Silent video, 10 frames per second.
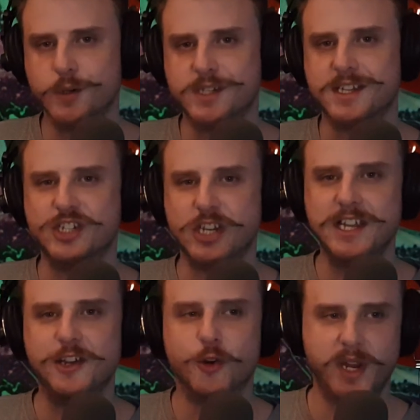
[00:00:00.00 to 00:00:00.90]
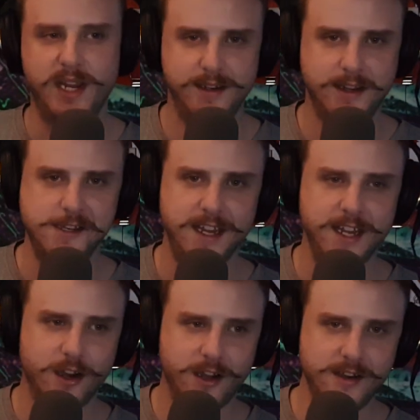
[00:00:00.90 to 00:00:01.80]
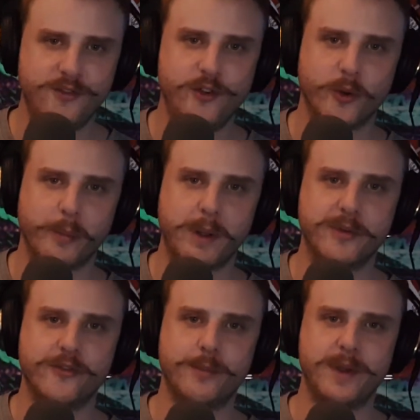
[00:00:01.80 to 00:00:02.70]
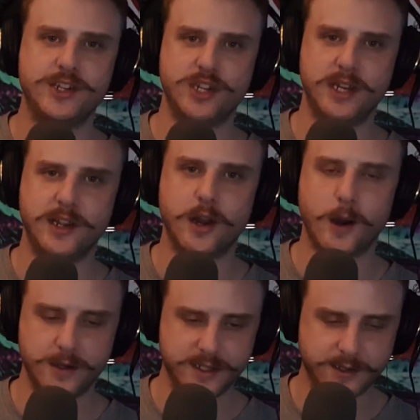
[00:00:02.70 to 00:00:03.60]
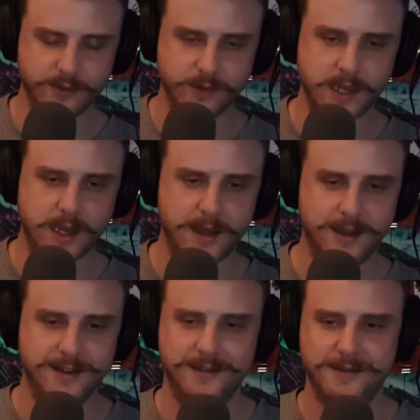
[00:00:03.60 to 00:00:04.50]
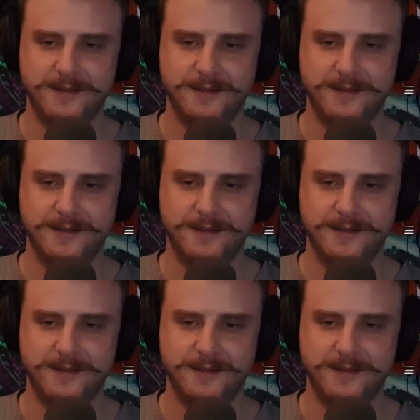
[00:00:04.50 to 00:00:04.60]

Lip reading: It was the shitty green neon, if you remember from my shitty cars vlog,